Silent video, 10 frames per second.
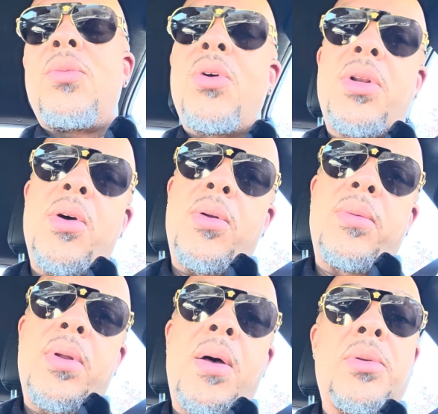well, no,
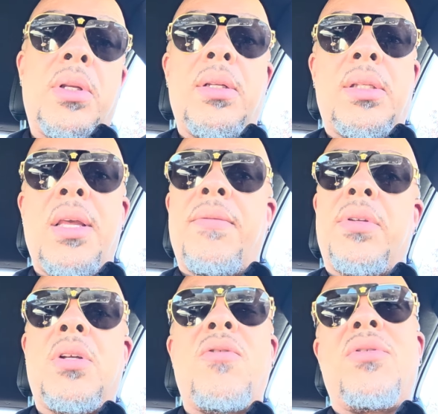I was going to say if
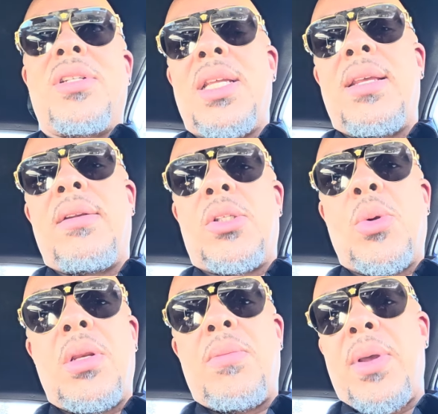it's over 10,
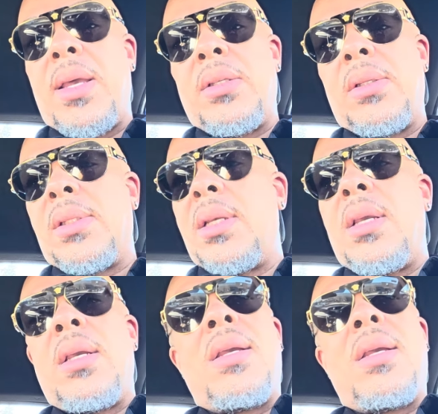20 pages,